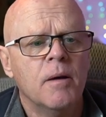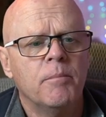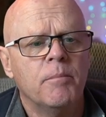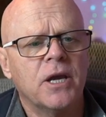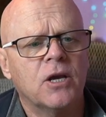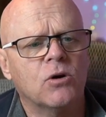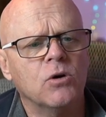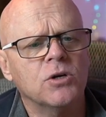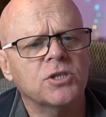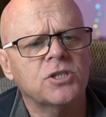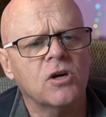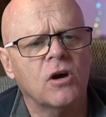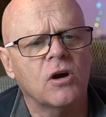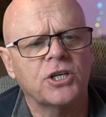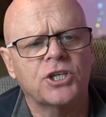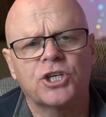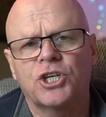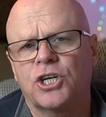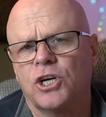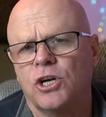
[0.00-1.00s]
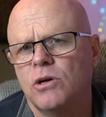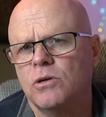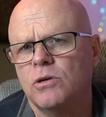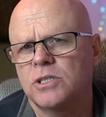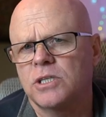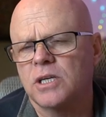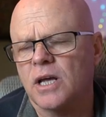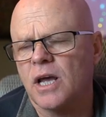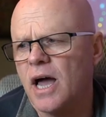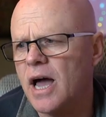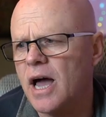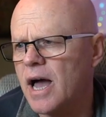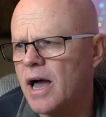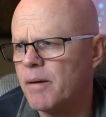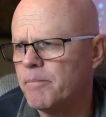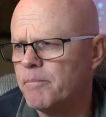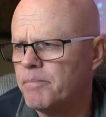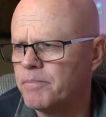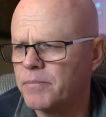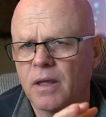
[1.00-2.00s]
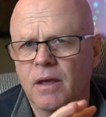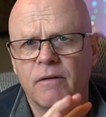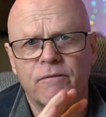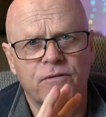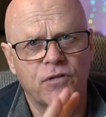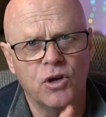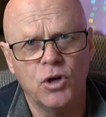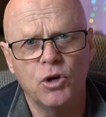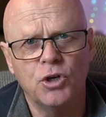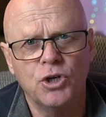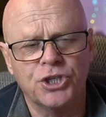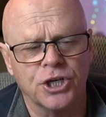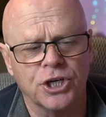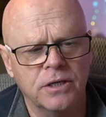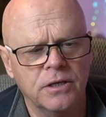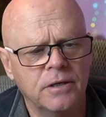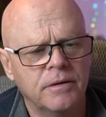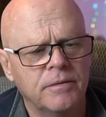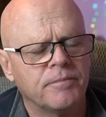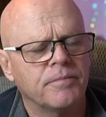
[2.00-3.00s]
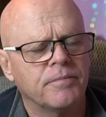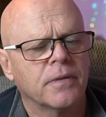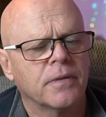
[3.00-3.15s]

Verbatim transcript: Because I shoot um, Fusion,